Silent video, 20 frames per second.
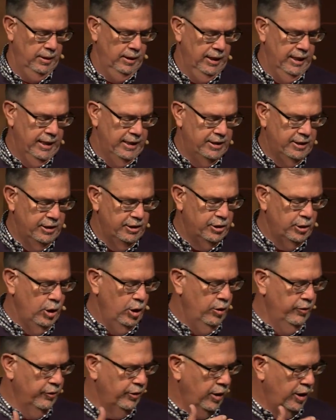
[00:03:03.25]
It's this
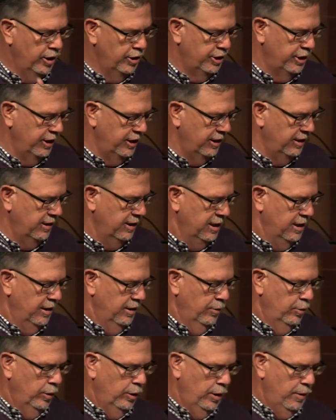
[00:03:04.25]
overarching
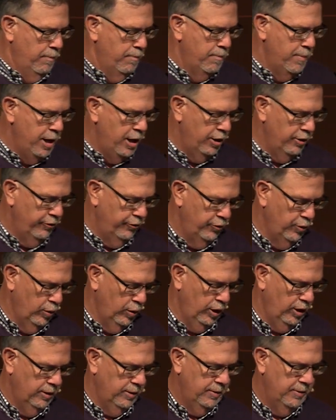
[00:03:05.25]

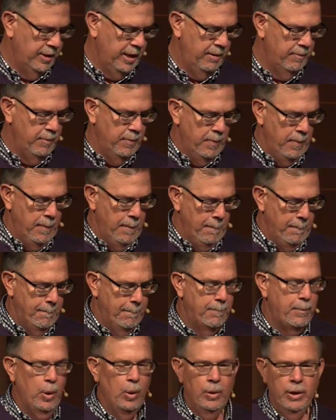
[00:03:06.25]
metaphor that
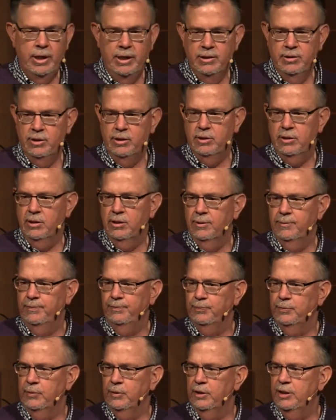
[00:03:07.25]
points
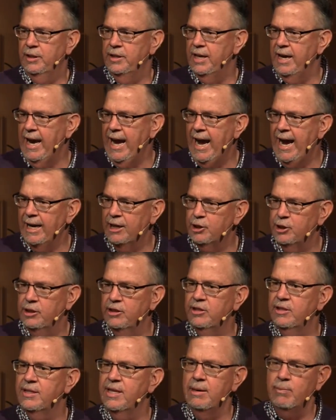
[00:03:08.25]
to the
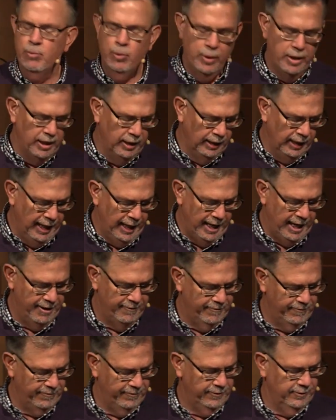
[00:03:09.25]
actions that bring
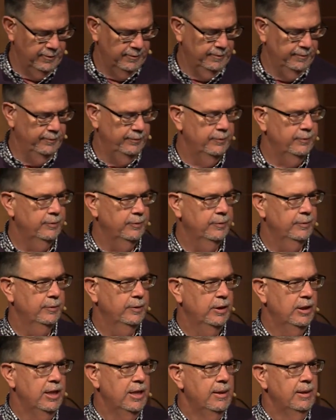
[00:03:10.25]
life.
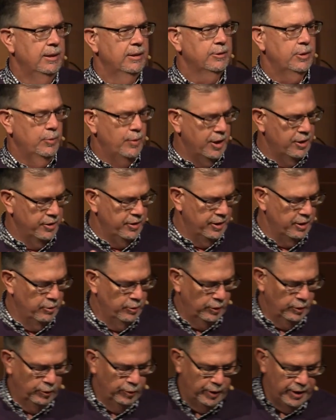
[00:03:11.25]
So rather
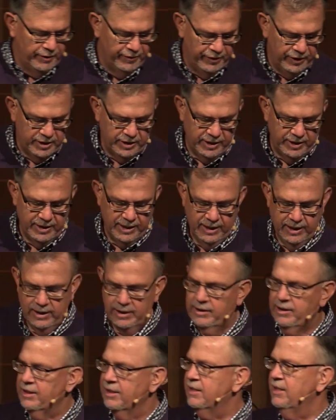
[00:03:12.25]
than revisit
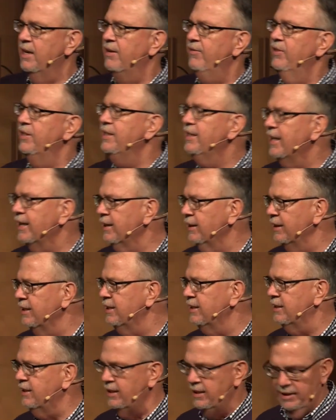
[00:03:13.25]
the 7 deadly
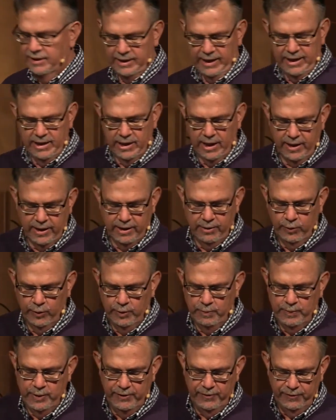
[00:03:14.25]
sins, I thought it
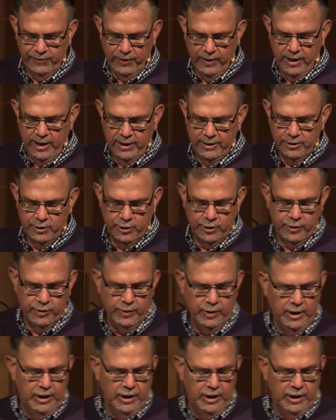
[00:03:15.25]
would be fun to